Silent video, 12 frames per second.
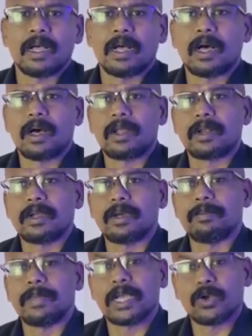or
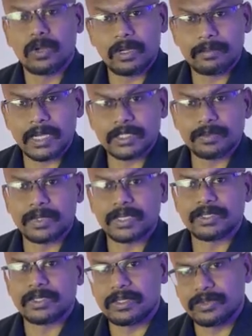meconium
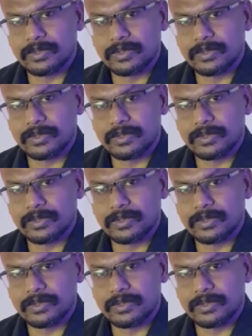aspiration.